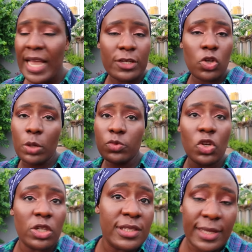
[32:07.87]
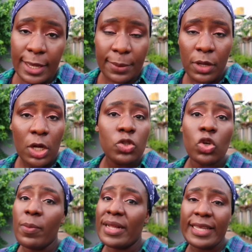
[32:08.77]
I didn't come to your D M
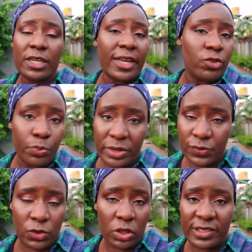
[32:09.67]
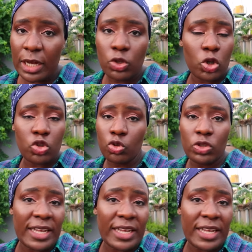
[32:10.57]
to come and tell you that you should breastfeed your child or you should,